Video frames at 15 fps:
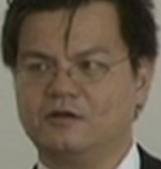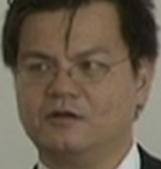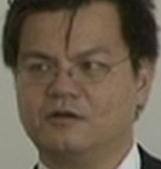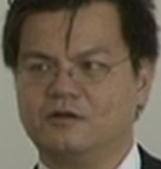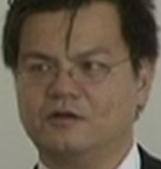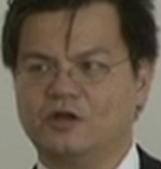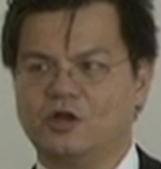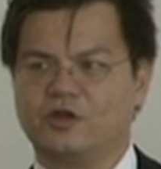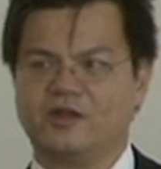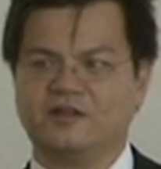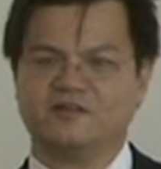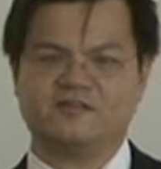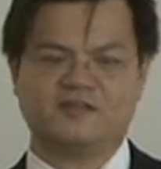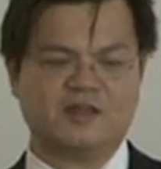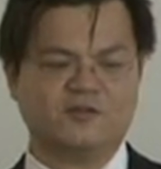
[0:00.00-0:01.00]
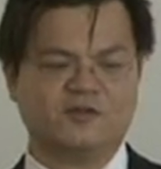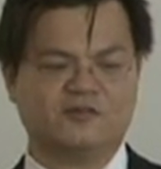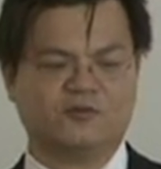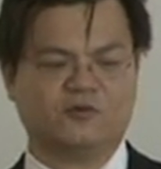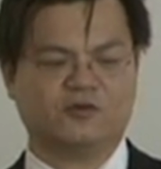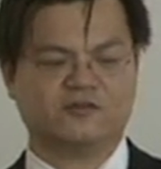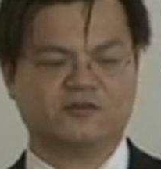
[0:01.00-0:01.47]
Okay, the
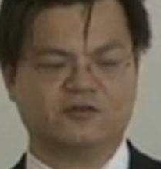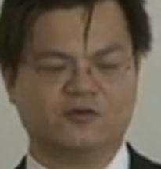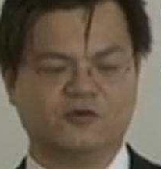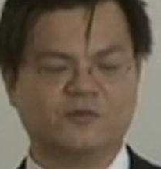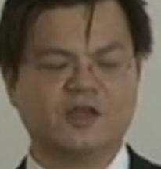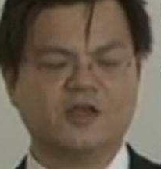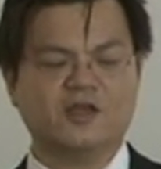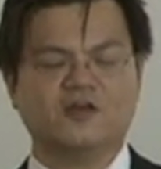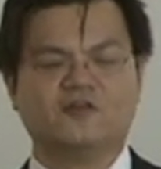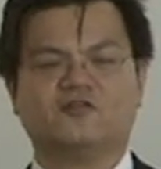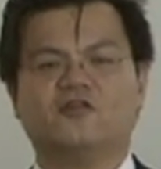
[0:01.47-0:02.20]
same as the water group.